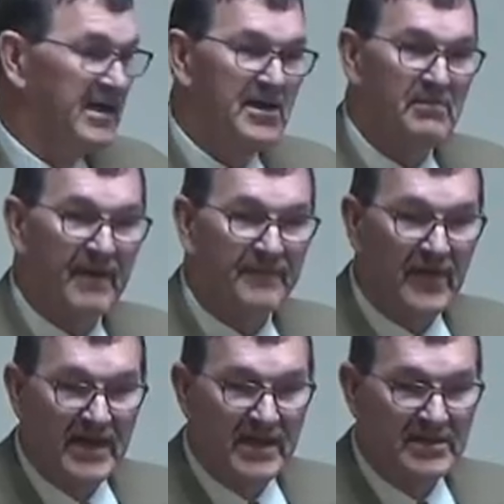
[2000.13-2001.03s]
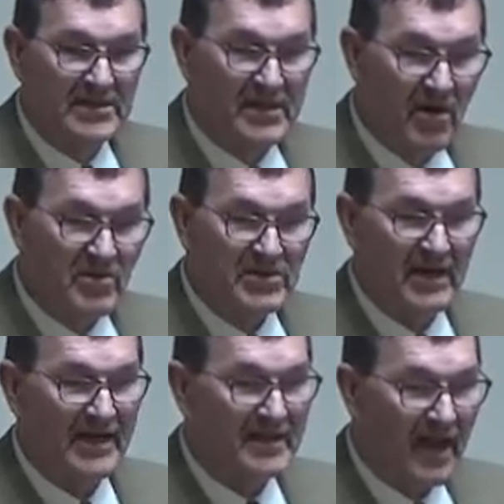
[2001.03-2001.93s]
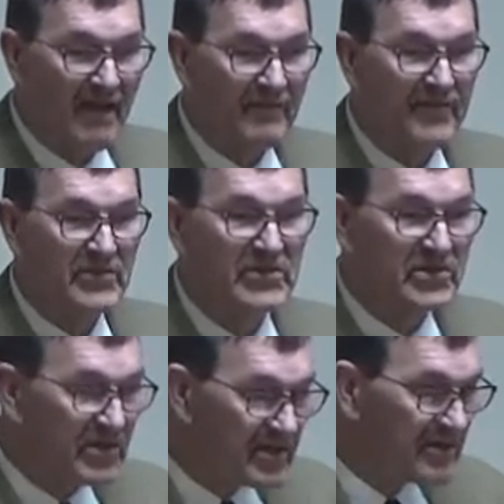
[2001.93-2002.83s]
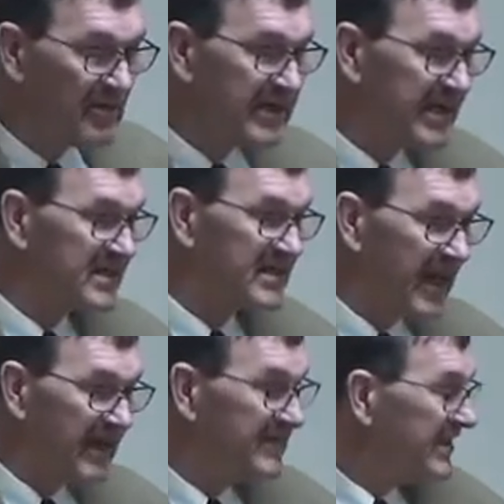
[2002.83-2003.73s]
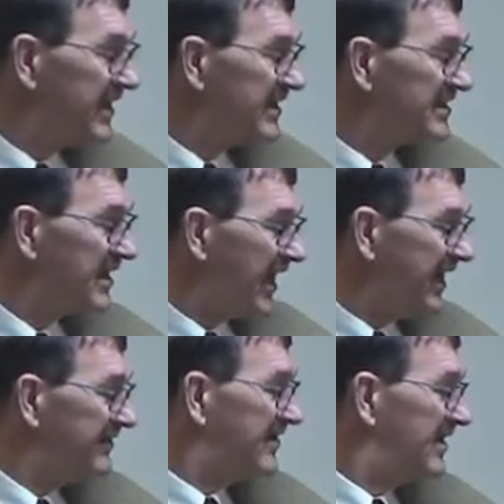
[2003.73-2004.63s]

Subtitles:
my friends, those that I thought for sure would get saved, didn't get saved.